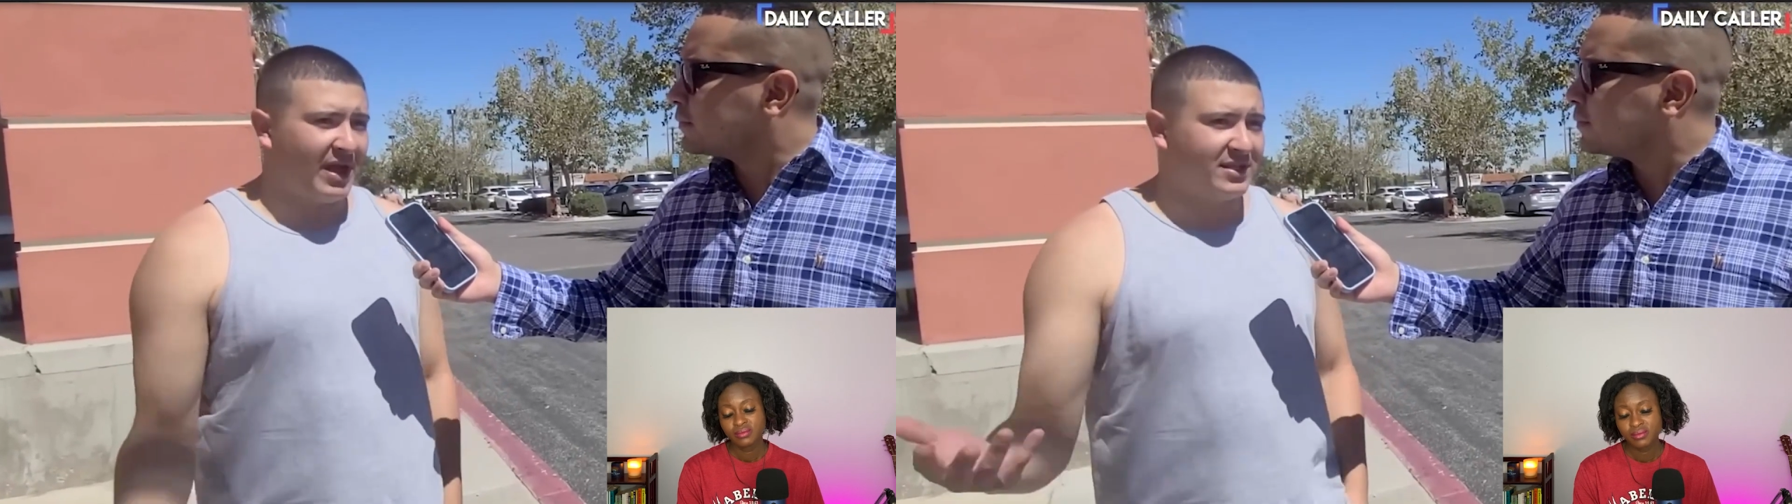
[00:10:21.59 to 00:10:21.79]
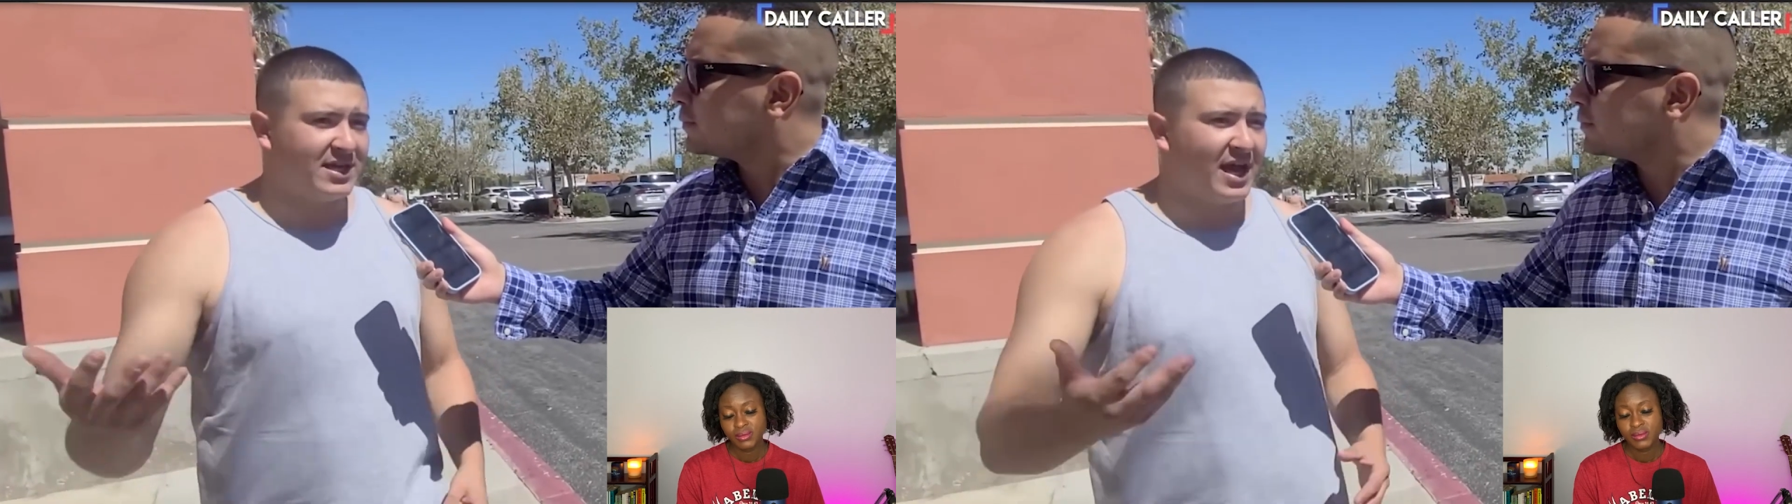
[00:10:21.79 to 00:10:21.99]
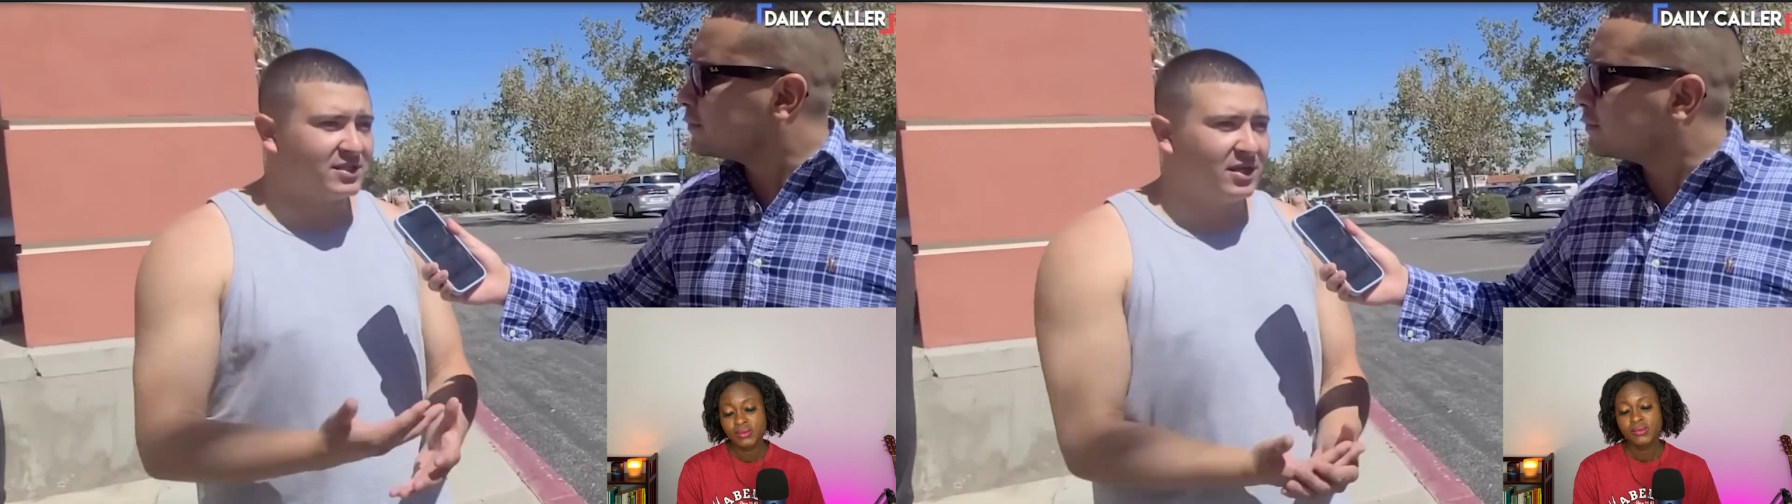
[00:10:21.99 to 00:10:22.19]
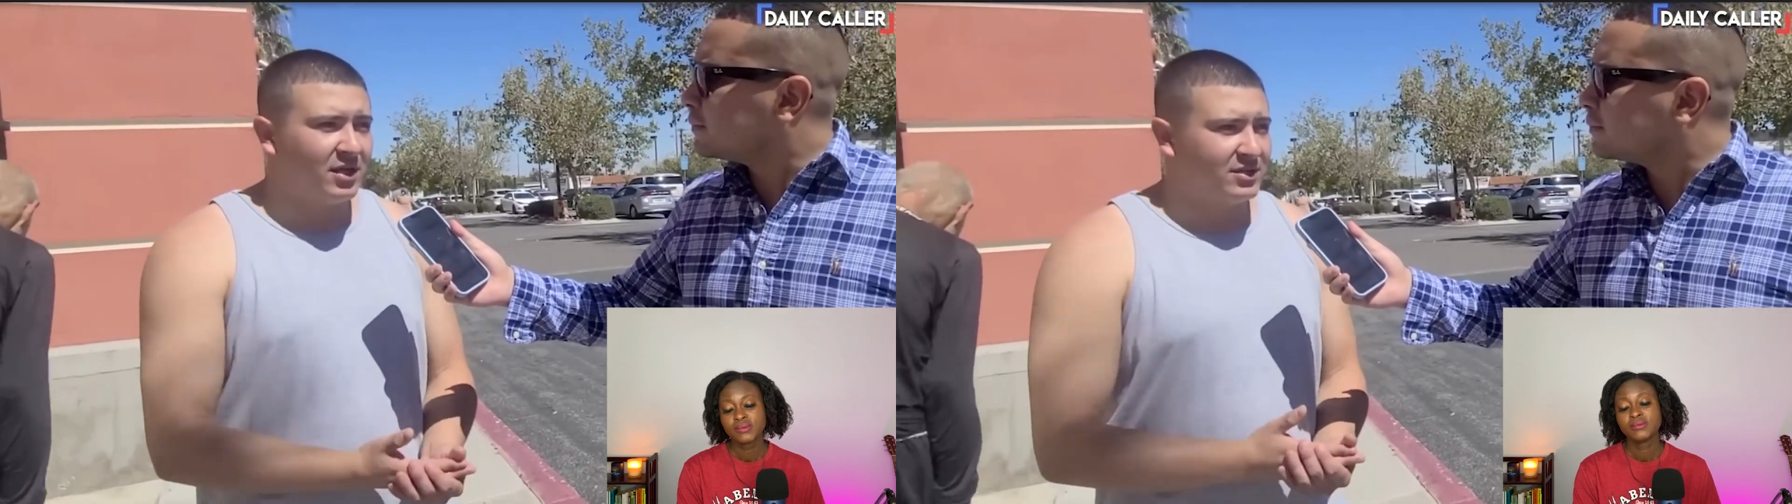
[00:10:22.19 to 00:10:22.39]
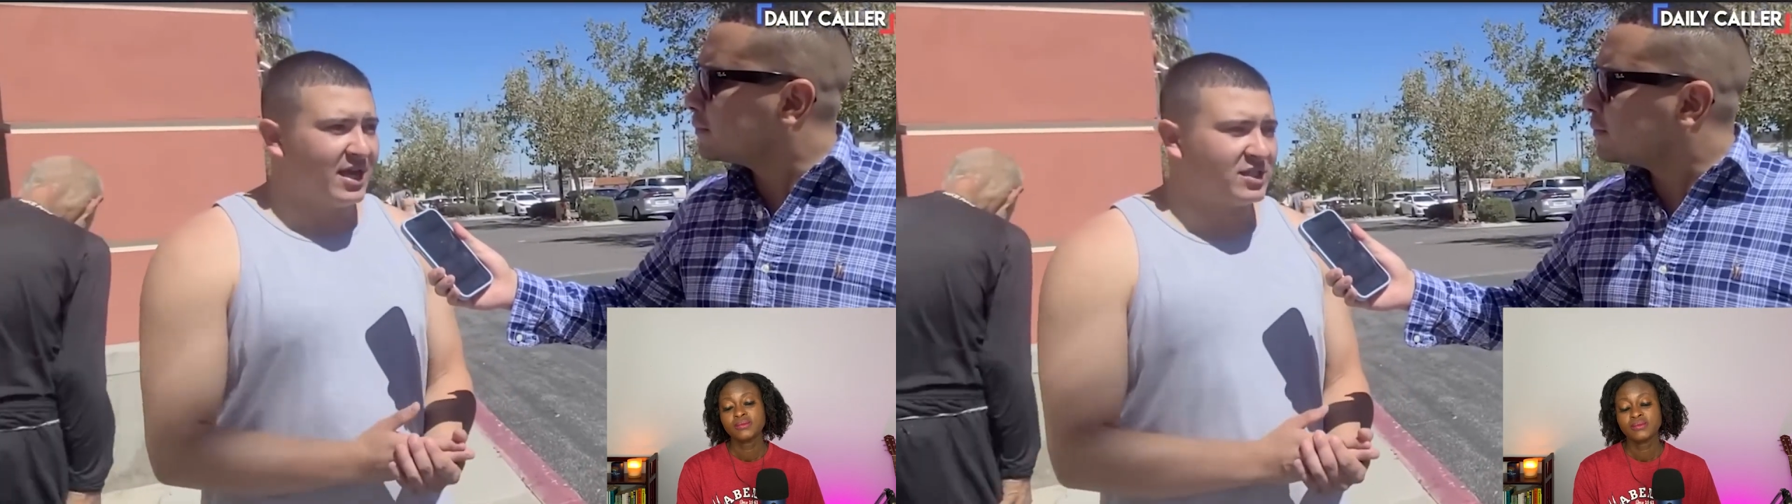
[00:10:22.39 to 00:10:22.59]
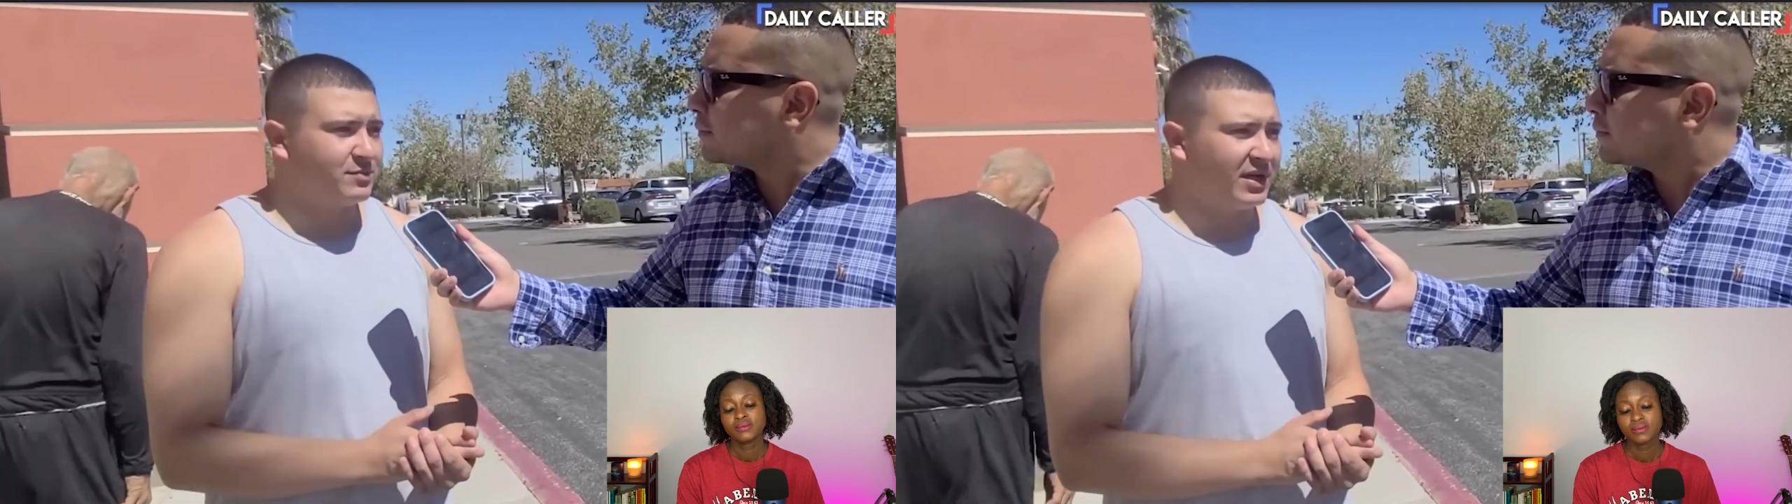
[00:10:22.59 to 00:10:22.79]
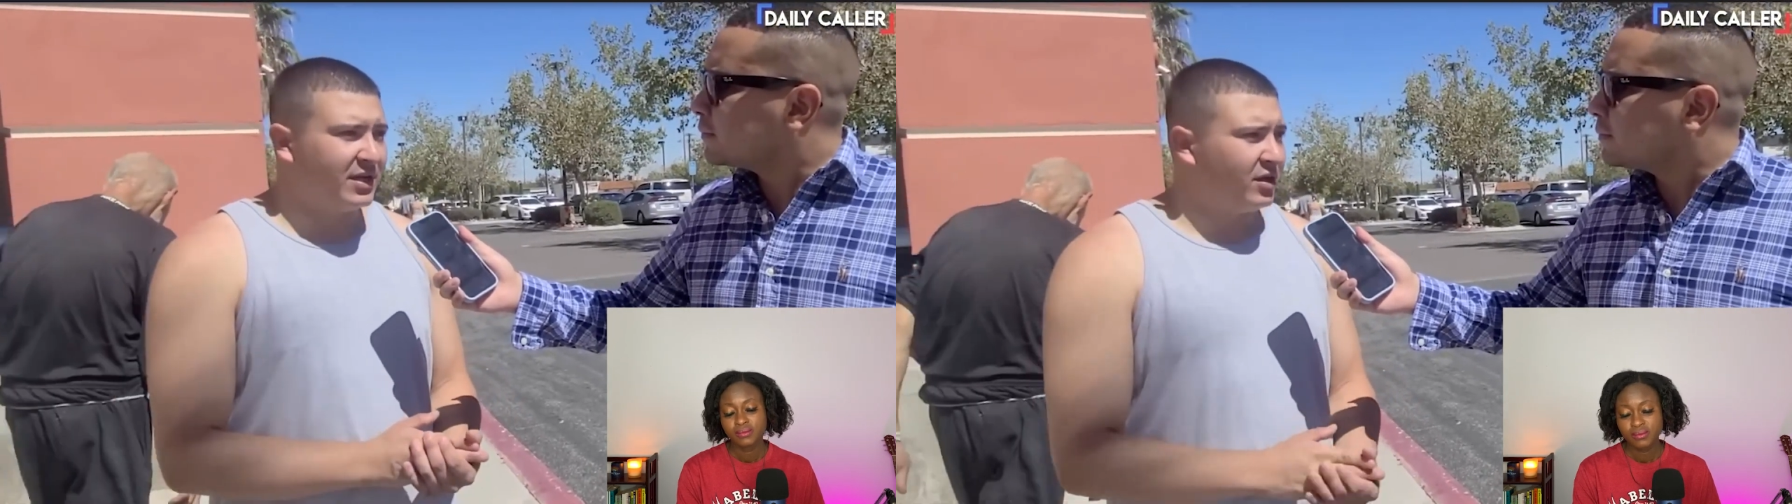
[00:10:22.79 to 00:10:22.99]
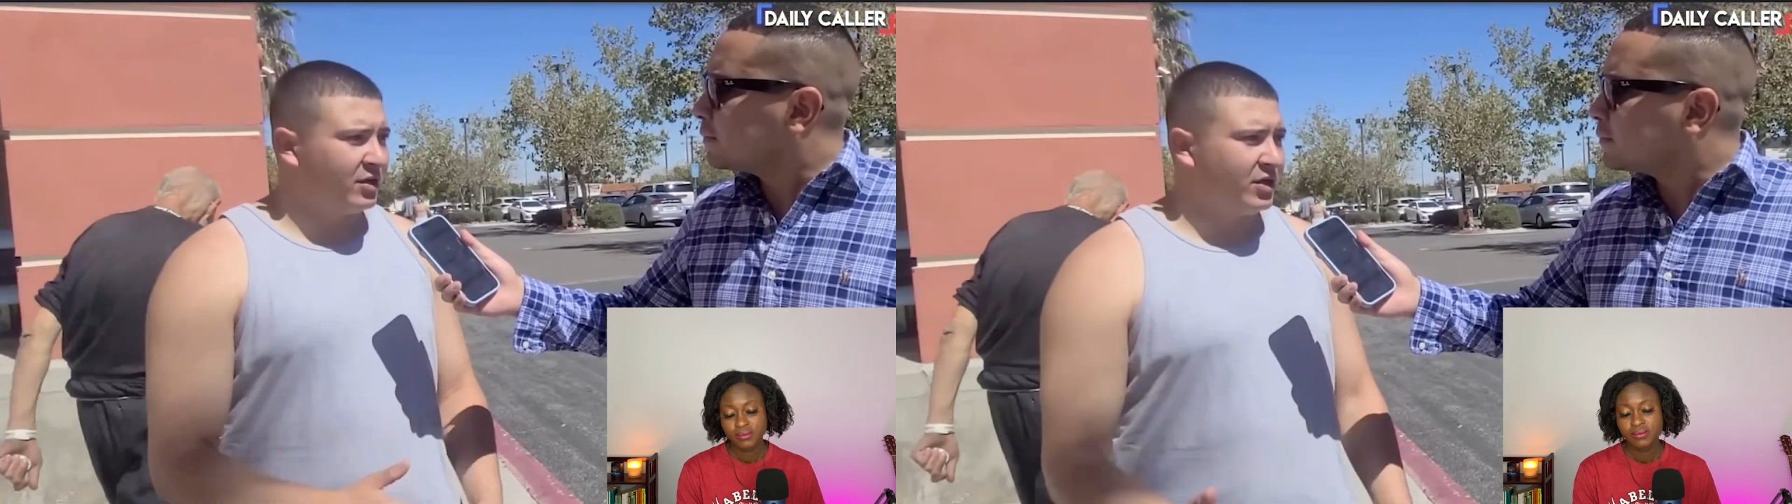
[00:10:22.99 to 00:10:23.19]
paying tax
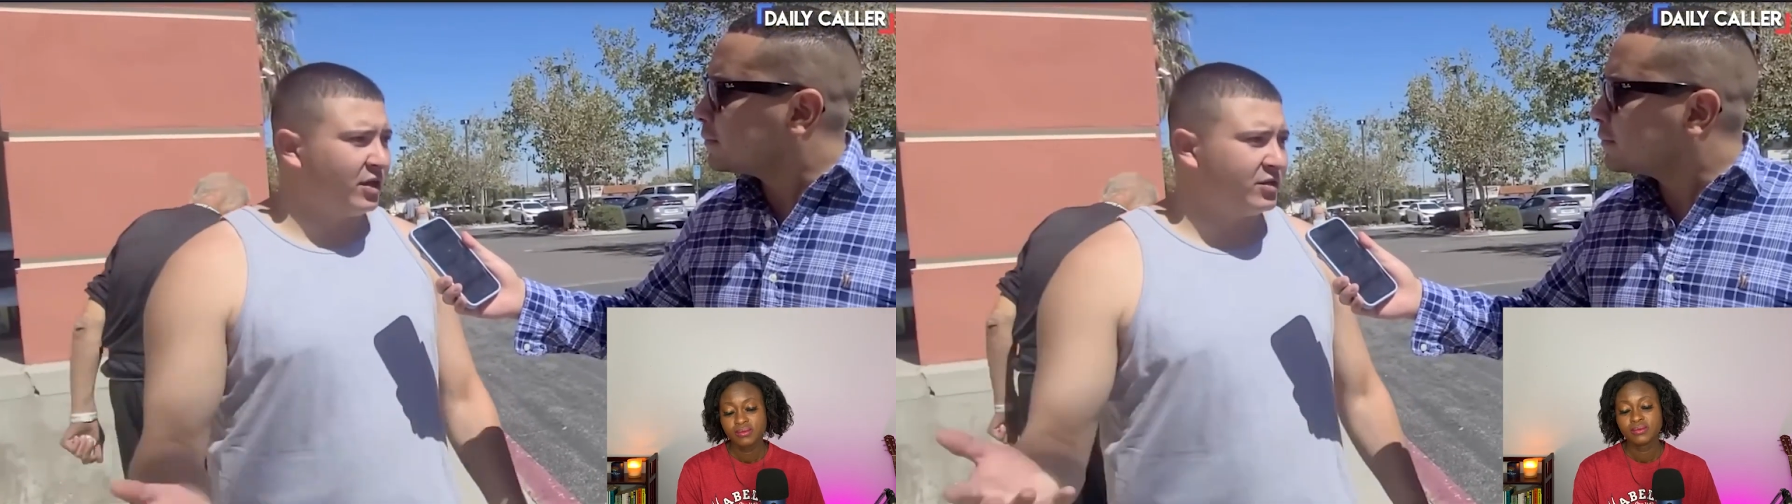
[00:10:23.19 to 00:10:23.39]
money, or, you